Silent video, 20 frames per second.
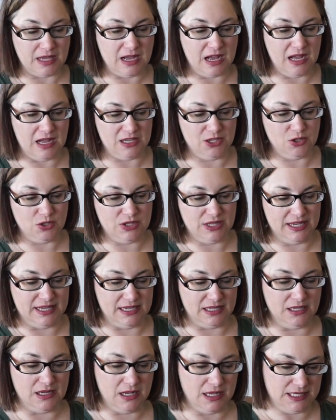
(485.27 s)
It looked like
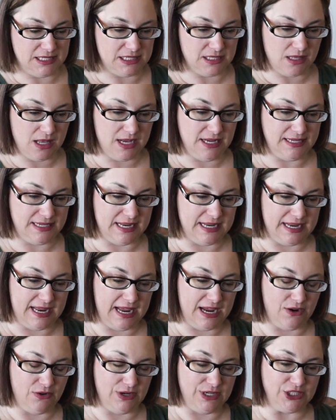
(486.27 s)
a nice, light, and
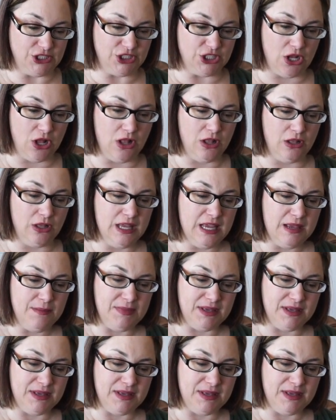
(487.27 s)
airy shawl,